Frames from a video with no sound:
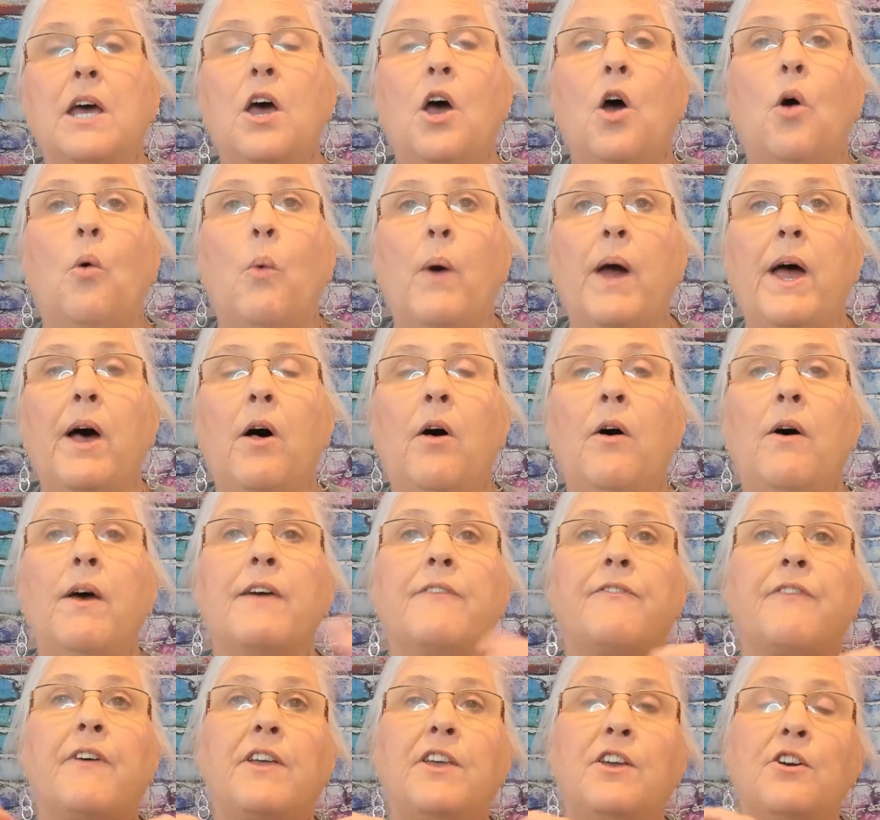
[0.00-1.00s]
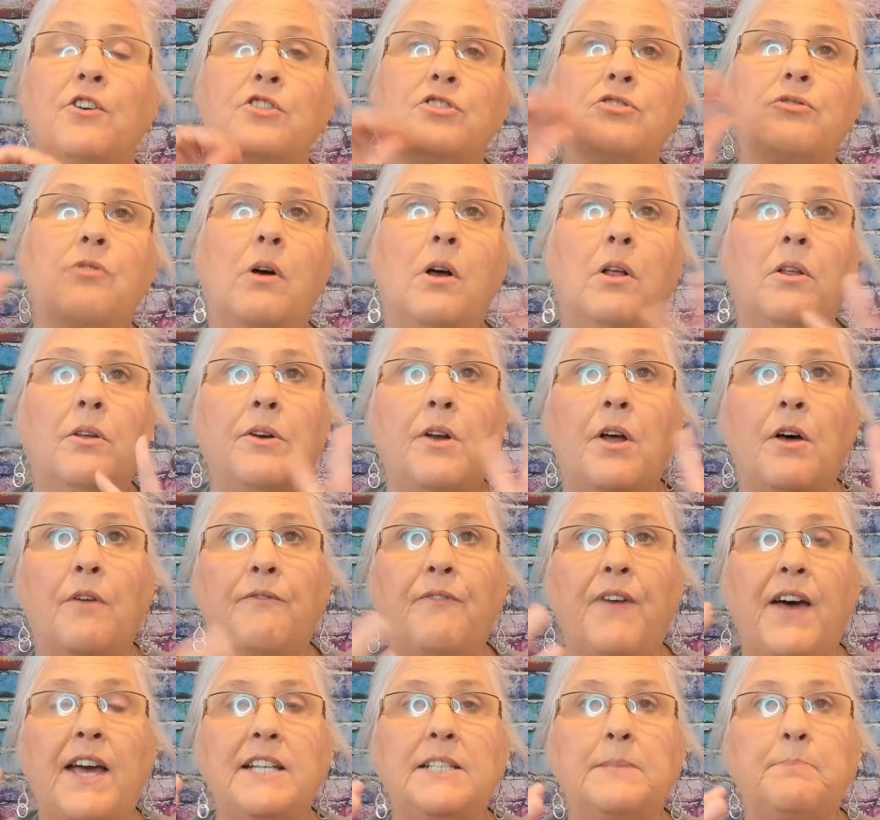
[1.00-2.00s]
Well, if you're scrolling on
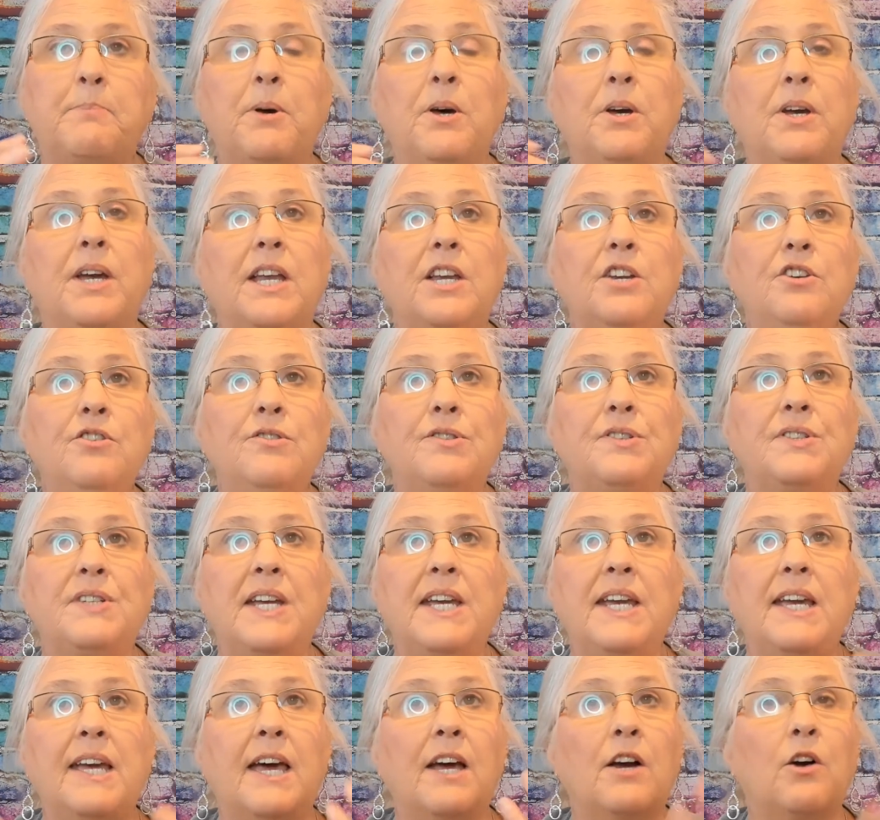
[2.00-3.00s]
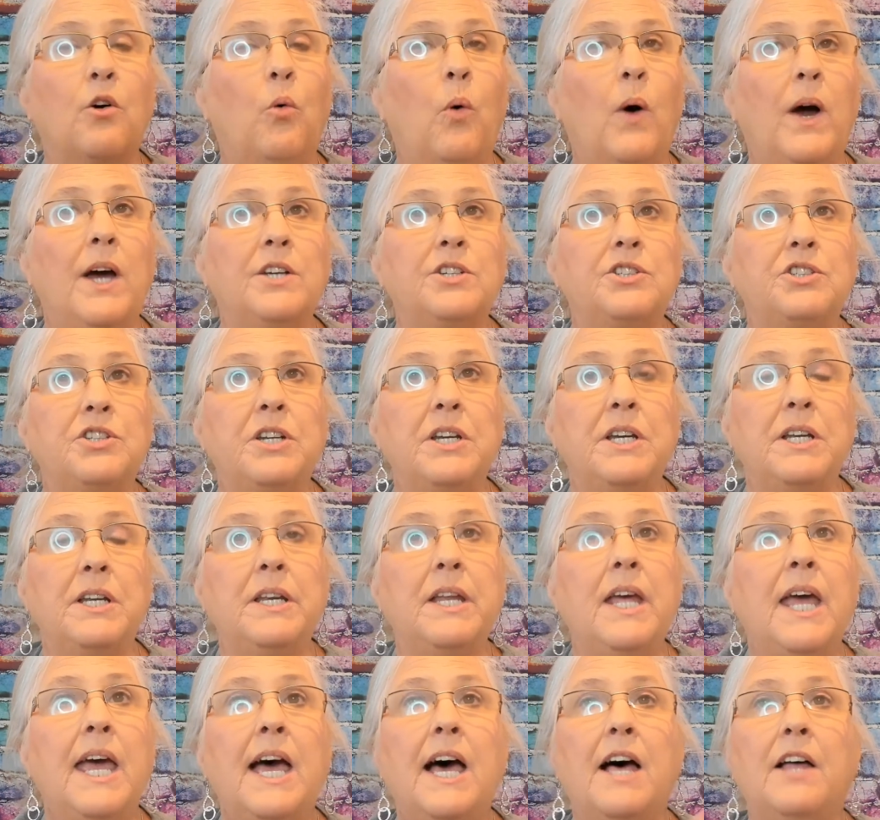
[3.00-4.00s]
Facebook and you see a question
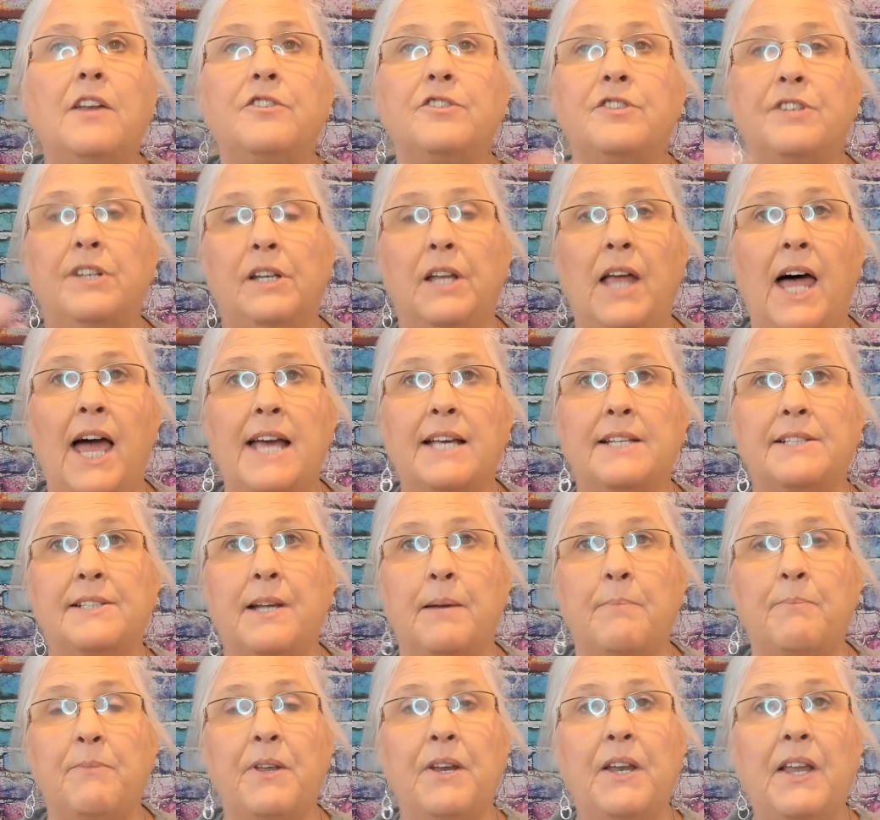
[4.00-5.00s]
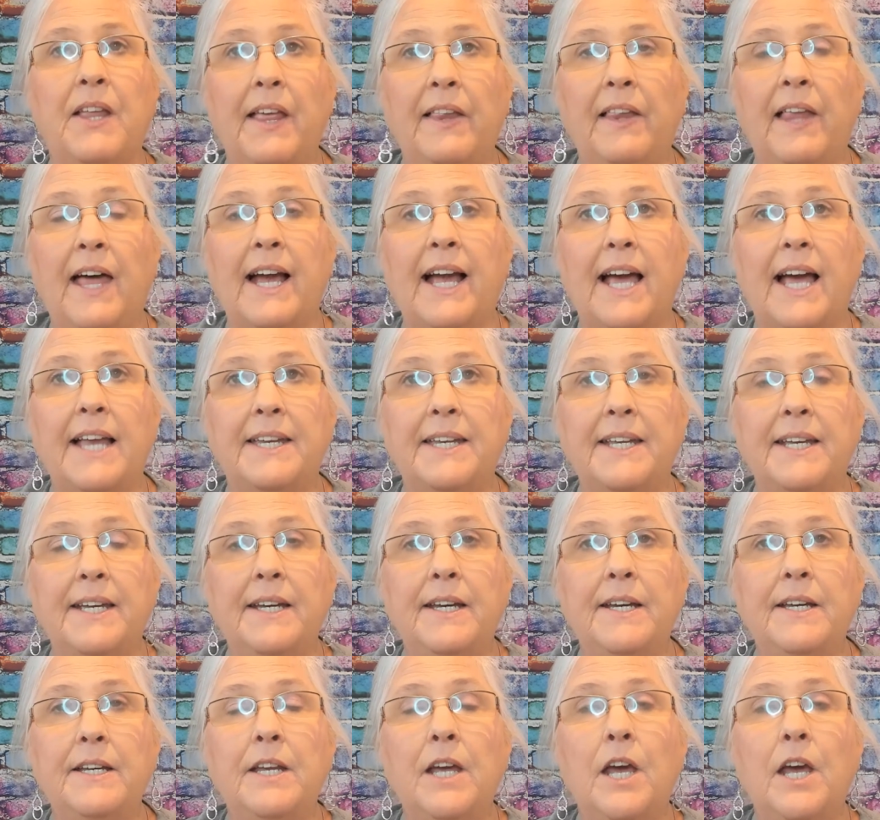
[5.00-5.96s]
like something like I did,